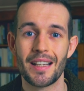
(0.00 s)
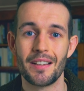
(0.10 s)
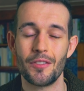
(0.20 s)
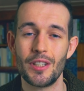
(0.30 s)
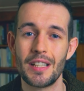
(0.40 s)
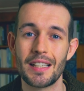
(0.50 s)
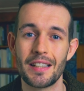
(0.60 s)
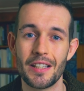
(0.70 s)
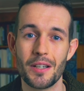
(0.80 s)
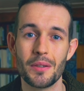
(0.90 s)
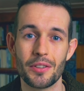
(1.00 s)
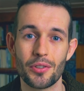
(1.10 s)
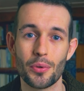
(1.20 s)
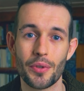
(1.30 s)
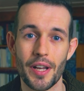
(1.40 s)
And really, the only
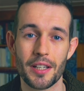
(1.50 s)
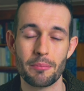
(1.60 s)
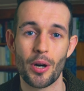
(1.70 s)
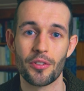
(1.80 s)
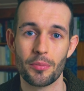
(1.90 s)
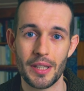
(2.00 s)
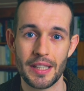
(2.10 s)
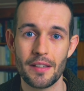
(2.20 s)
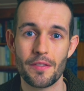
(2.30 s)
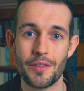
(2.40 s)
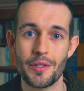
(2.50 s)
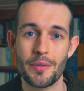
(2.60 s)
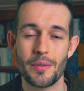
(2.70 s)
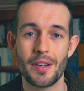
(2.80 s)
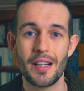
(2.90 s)
tool that I can possibly give
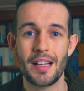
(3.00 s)
you